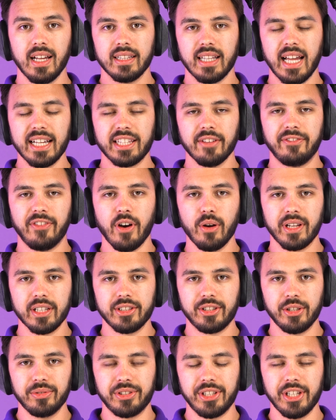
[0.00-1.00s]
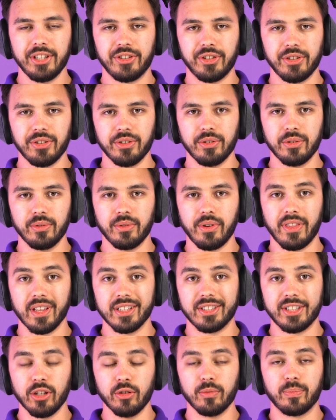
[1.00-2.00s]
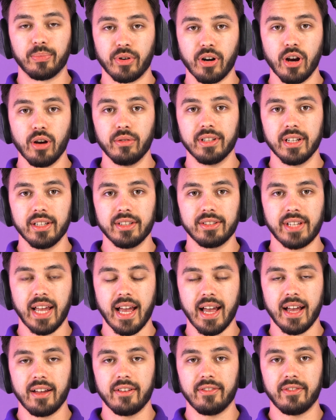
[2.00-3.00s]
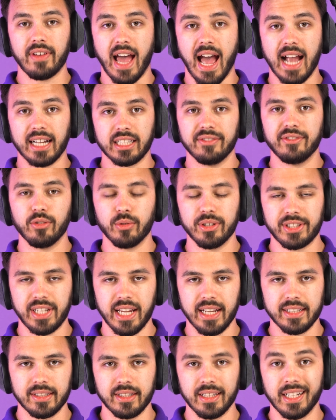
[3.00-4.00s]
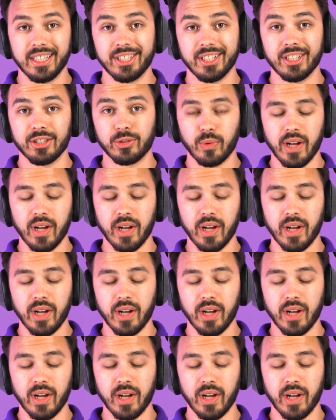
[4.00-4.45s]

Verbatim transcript: Like the Focus UC2, the Tilde Pro does have active noise cancellation as